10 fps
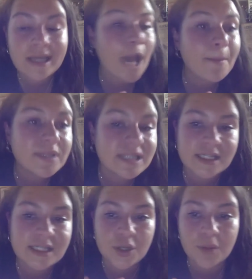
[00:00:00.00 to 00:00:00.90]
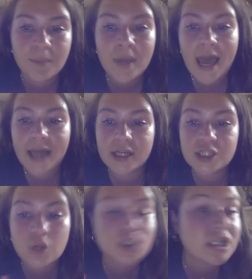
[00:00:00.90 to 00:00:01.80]
capitalism, and a
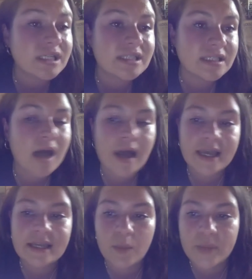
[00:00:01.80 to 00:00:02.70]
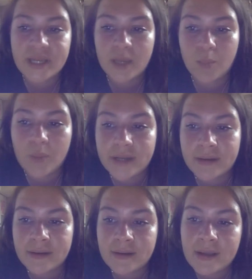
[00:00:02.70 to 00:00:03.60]
socialist society that we can
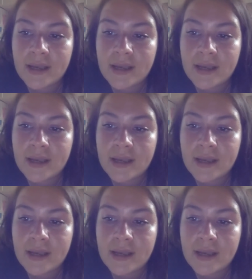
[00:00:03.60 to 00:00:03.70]
win.